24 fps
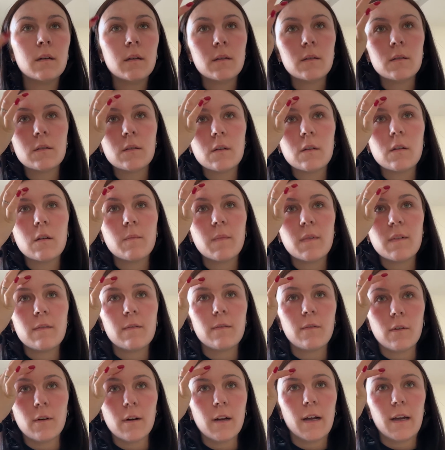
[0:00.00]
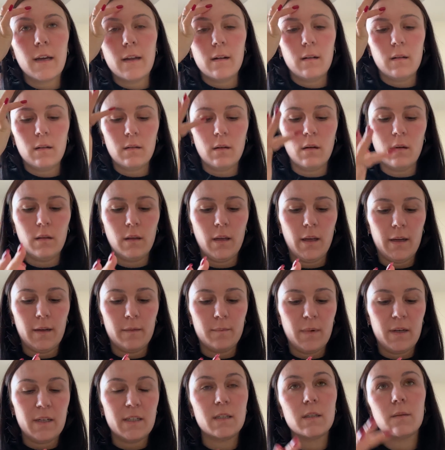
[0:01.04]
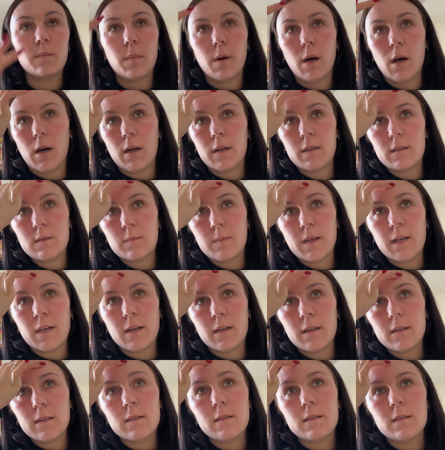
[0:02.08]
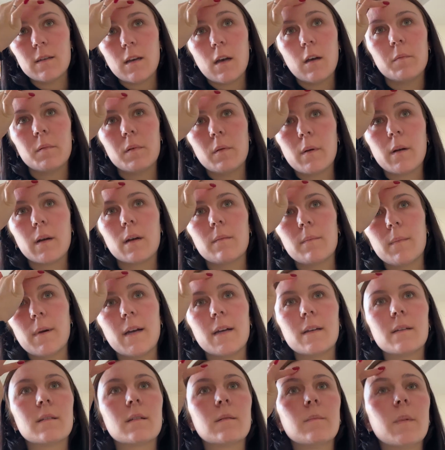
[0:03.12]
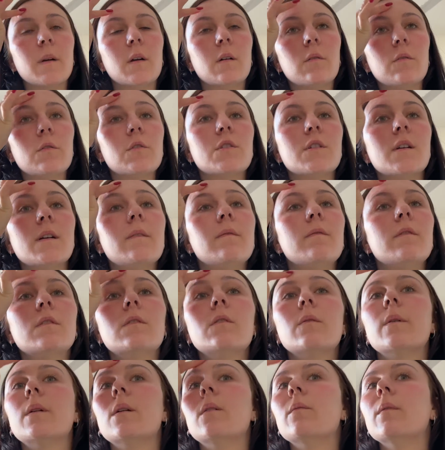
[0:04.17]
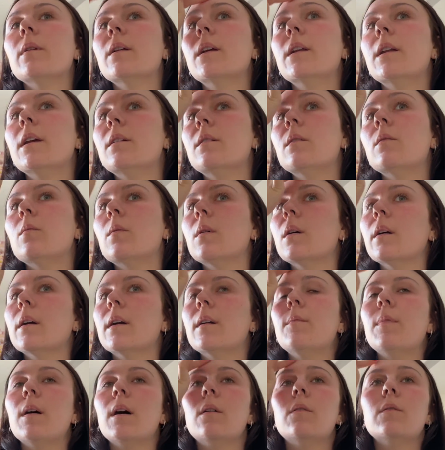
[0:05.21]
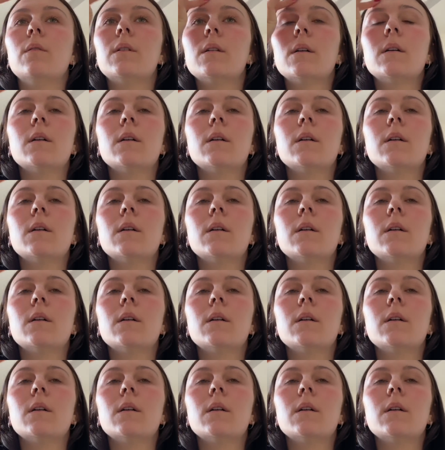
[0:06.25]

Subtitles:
just on my forehead on my spots, because I'll be wearing a mask my whole shift, so I don't really need to worry about